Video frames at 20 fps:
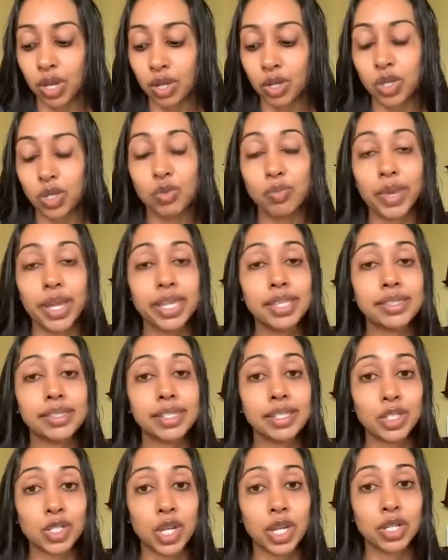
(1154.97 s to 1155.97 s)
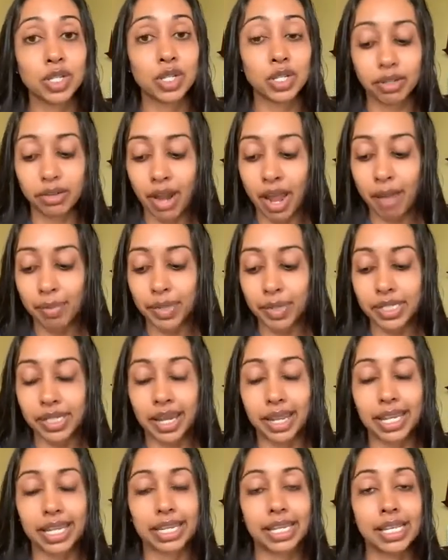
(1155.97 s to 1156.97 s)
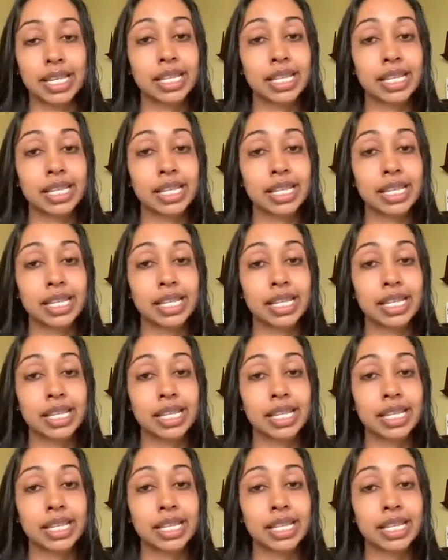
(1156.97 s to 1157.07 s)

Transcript: You may see a change in their appetite.